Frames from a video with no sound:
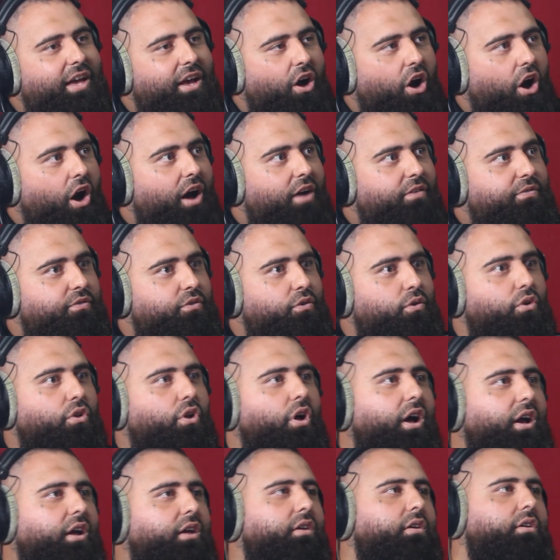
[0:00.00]
I feel
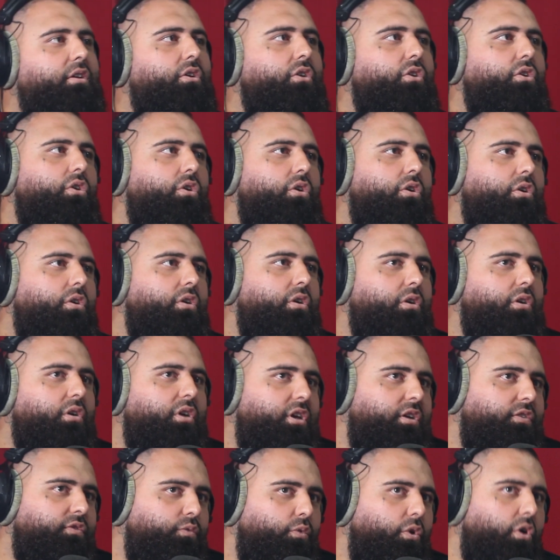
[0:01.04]
like
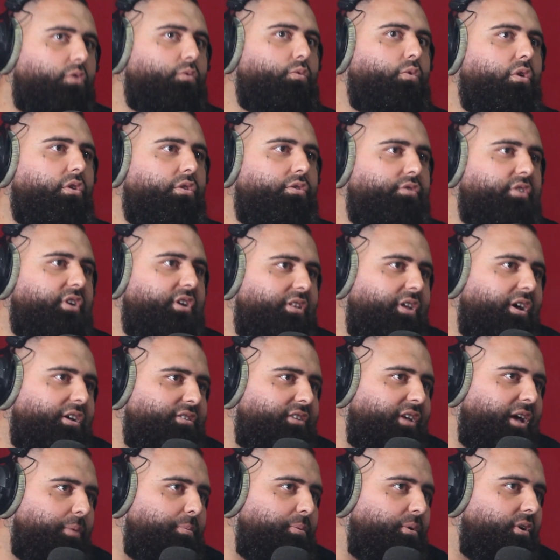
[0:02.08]
if World War III
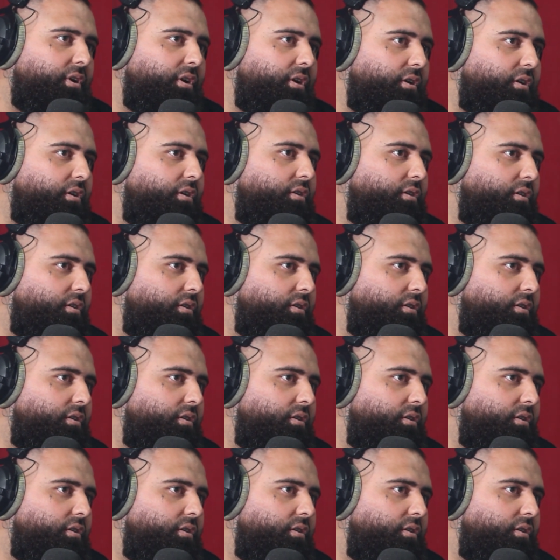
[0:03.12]
does happen and